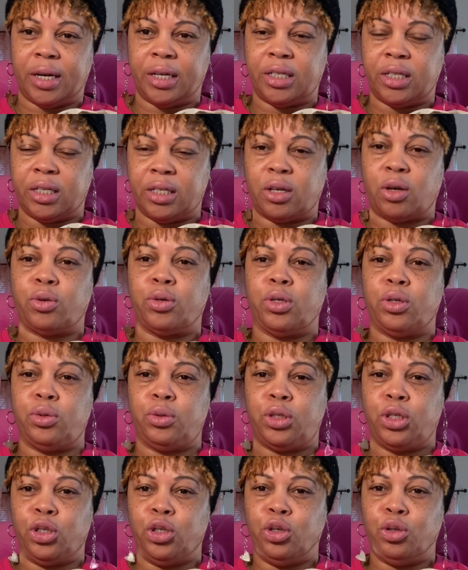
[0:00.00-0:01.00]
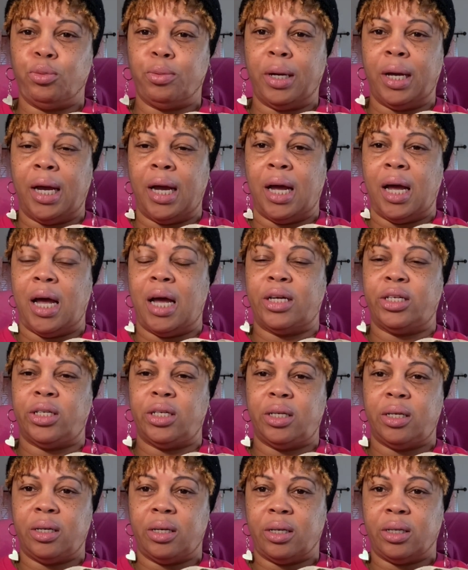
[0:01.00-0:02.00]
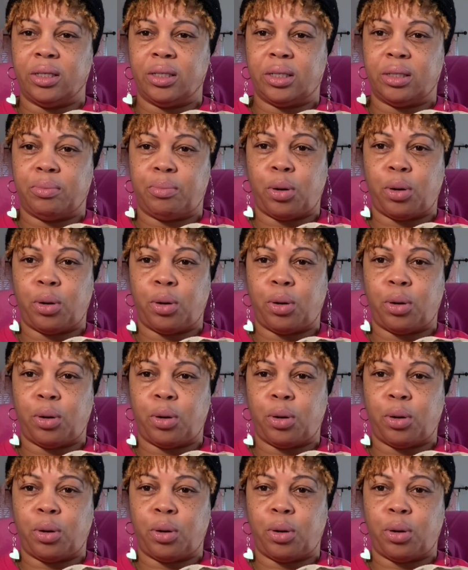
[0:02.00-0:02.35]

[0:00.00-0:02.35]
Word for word: She's on YouTube, and she does